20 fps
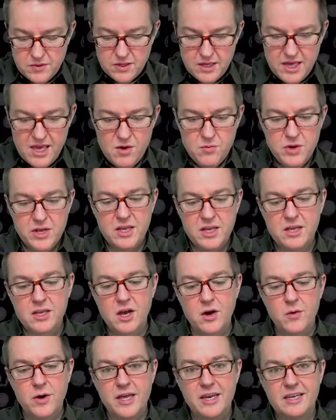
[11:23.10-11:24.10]
and we could
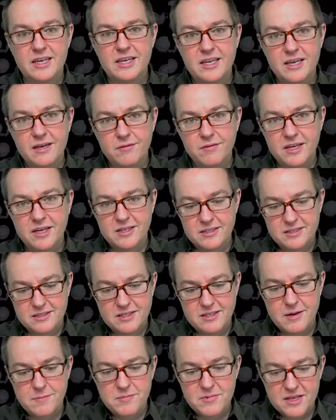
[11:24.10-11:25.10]
go in and give it
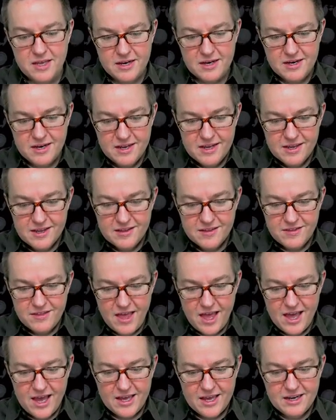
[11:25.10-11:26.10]
something
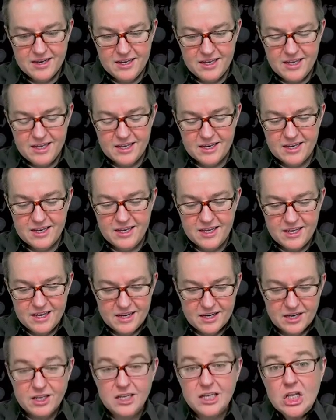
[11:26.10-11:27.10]
that it
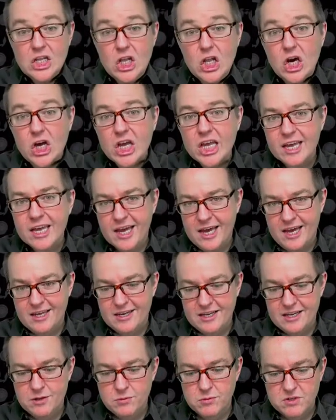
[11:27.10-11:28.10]
can look at
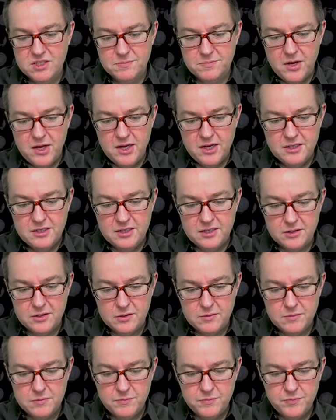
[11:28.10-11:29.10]
and respond to.
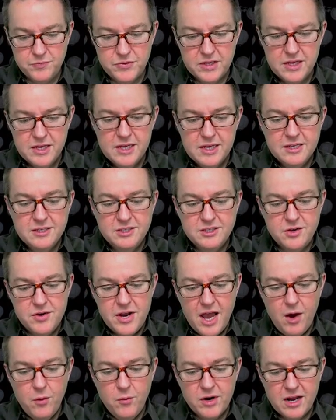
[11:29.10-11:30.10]
So
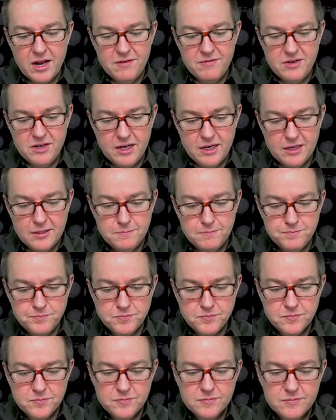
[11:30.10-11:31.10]
now what I've done
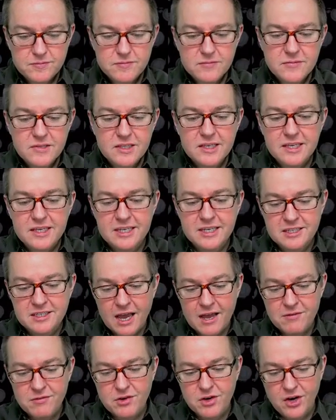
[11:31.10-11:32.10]
is
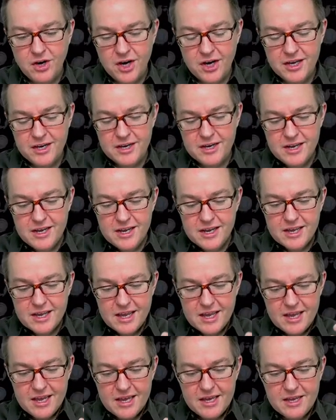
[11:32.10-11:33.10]
I've gone
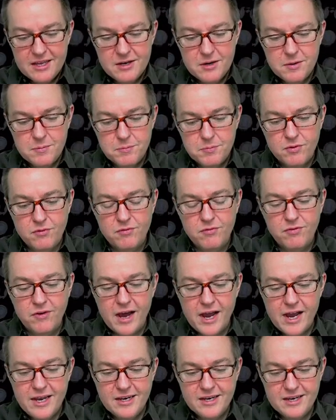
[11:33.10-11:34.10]
and
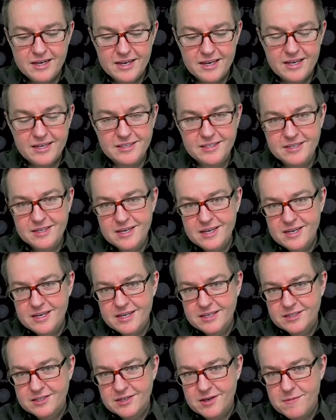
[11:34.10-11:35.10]
provided it
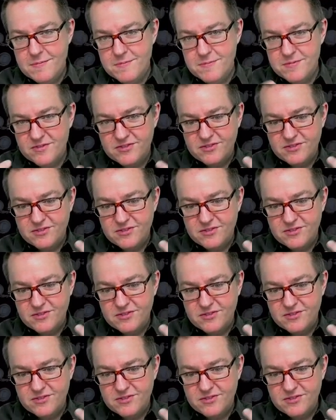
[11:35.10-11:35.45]
some